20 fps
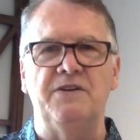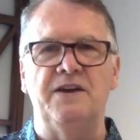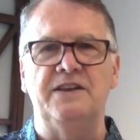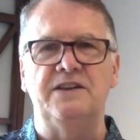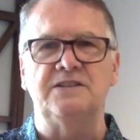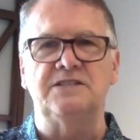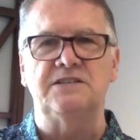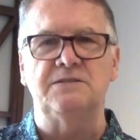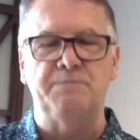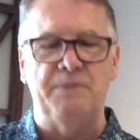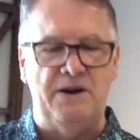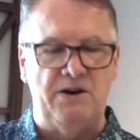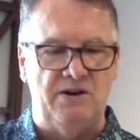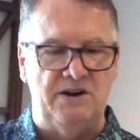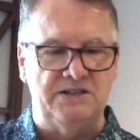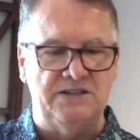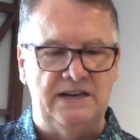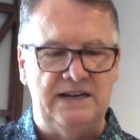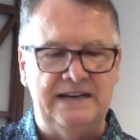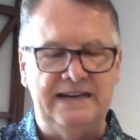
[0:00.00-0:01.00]
and the
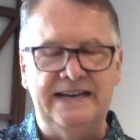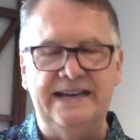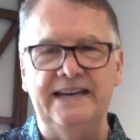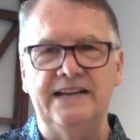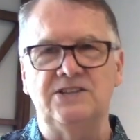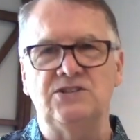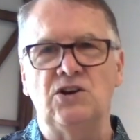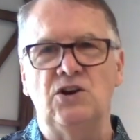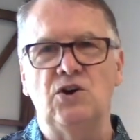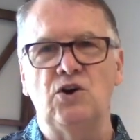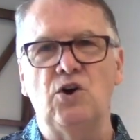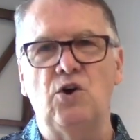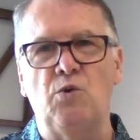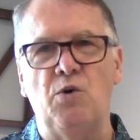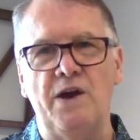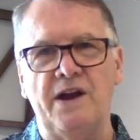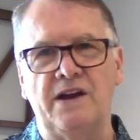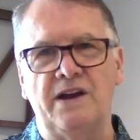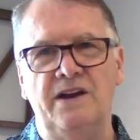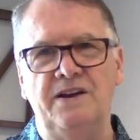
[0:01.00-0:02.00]
Spirit is
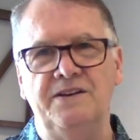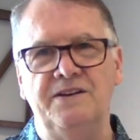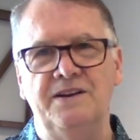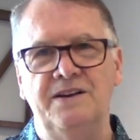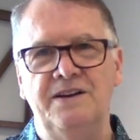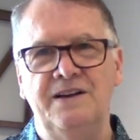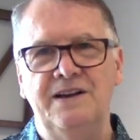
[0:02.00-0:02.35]
quickened.